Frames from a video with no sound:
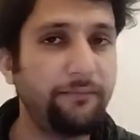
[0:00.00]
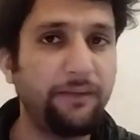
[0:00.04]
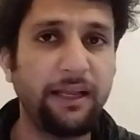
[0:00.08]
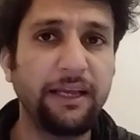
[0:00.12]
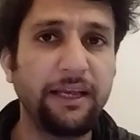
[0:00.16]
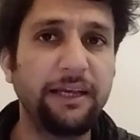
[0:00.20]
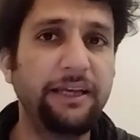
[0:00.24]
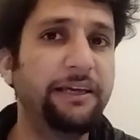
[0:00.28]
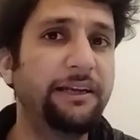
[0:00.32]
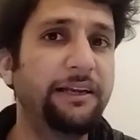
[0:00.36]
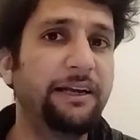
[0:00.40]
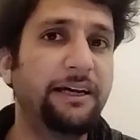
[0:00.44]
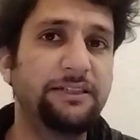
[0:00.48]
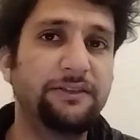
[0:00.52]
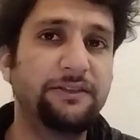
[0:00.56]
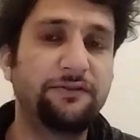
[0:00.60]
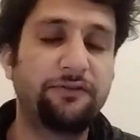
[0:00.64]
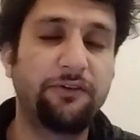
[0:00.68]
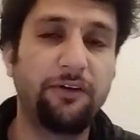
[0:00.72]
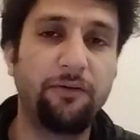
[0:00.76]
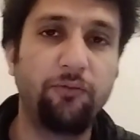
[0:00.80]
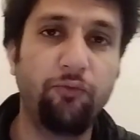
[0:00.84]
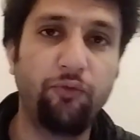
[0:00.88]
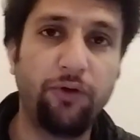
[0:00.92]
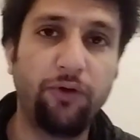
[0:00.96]
He runs
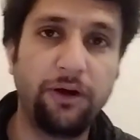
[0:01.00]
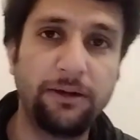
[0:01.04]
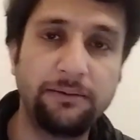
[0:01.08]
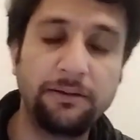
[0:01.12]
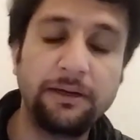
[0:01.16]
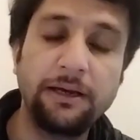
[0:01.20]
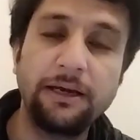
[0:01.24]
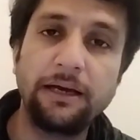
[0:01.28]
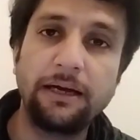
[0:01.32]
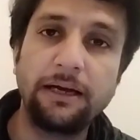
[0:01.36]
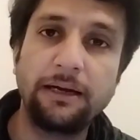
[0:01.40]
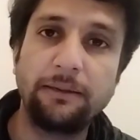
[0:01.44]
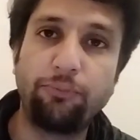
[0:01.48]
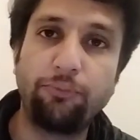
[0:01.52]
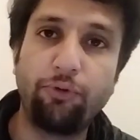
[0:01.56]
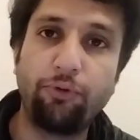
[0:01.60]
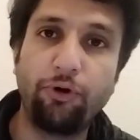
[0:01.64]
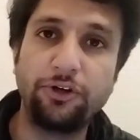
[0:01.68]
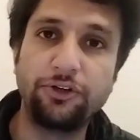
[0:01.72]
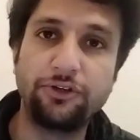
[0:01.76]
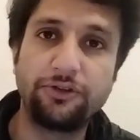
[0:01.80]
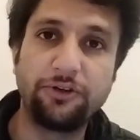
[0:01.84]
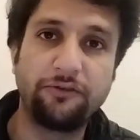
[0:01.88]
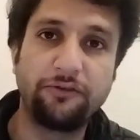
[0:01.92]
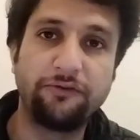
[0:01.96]
from one
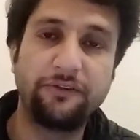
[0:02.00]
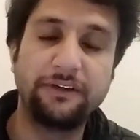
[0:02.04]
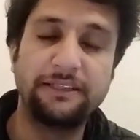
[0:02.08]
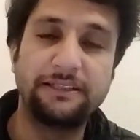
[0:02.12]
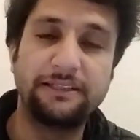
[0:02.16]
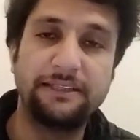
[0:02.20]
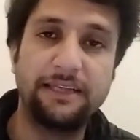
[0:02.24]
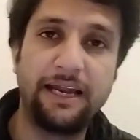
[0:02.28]
point of his